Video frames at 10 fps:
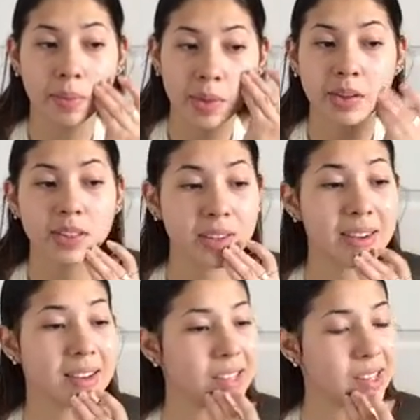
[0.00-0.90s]
their
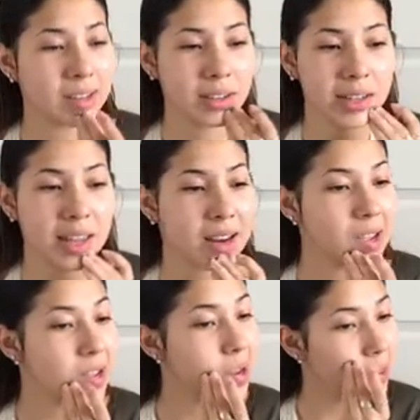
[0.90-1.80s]
skin is
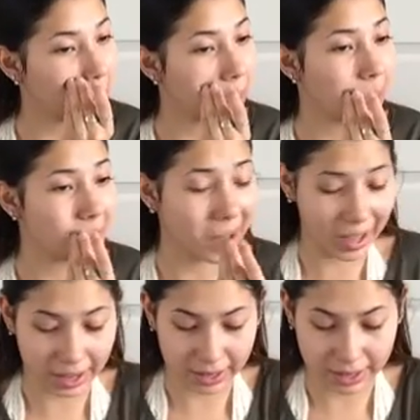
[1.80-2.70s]
irritated, or you
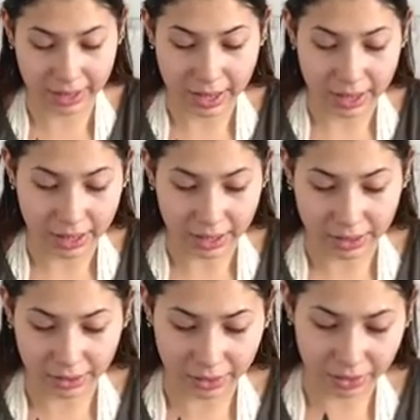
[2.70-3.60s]
got
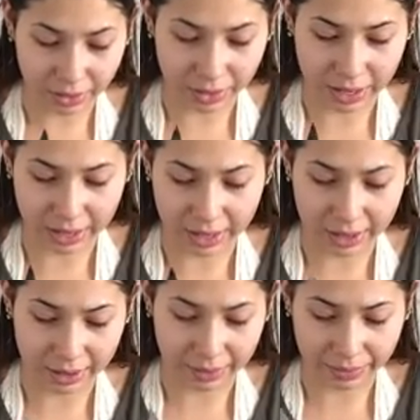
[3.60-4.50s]
like a
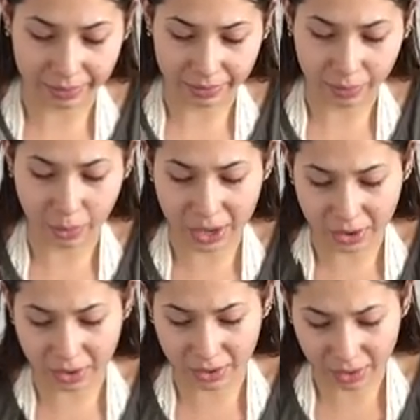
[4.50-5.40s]

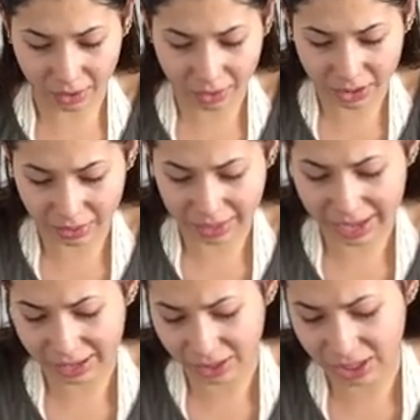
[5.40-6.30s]
weird allergic
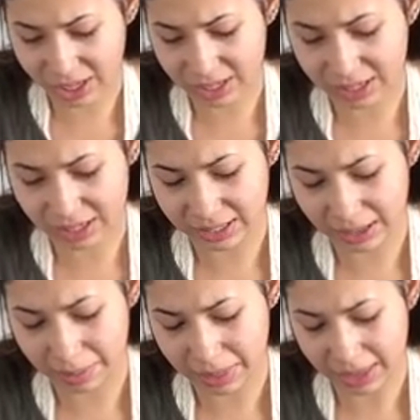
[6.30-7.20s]
reaction to
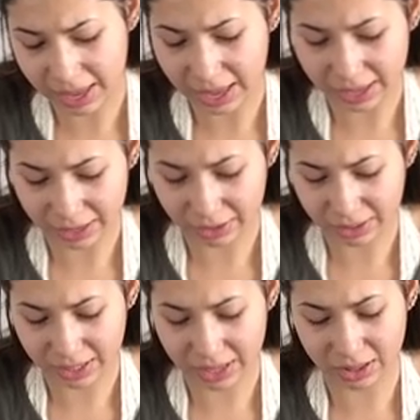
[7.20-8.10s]
something and your
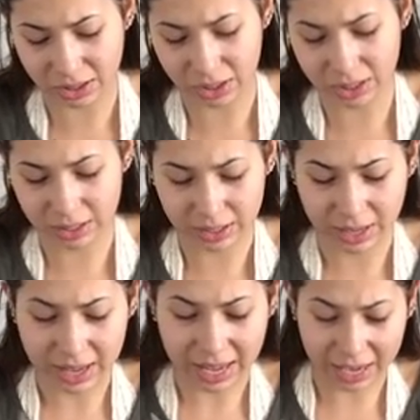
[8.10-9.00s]
skin is just
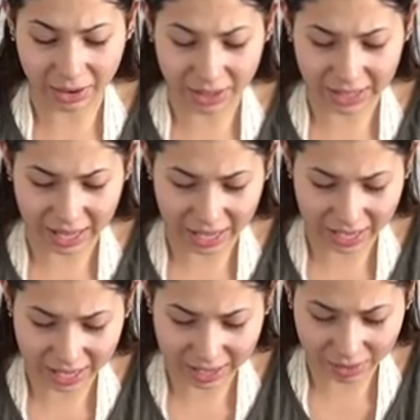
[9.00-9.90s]

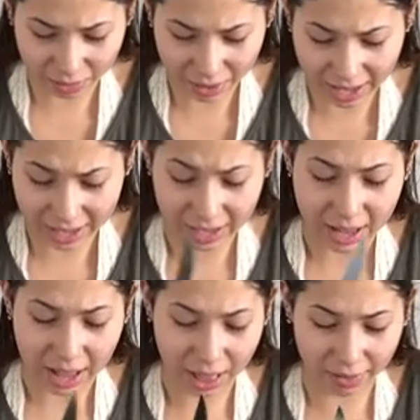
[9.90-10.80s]
irritated and red.
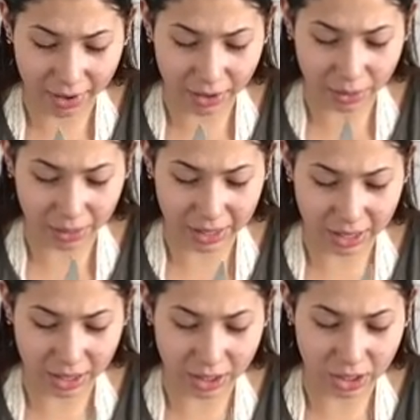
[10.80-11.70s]
Aloe vera is really
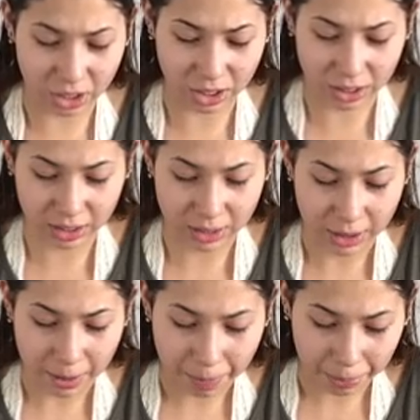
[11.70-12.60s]
good to just
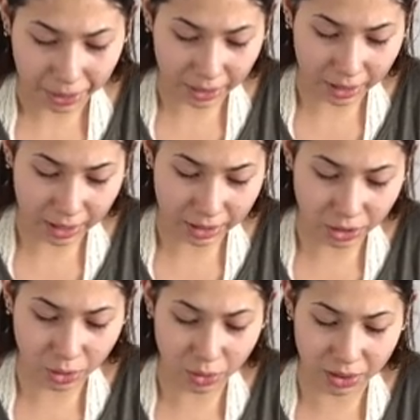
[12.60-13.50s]

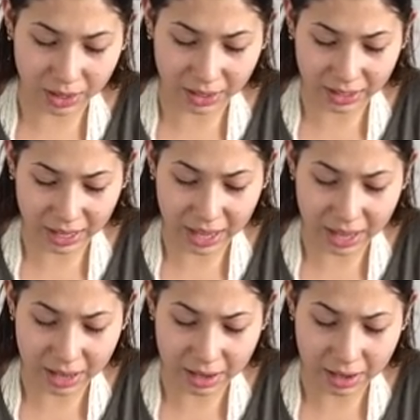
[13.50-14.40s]
soothe the
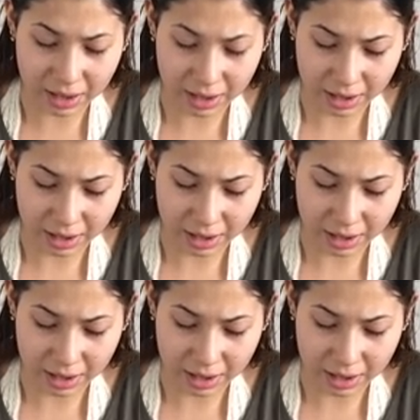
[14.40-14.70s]
skin.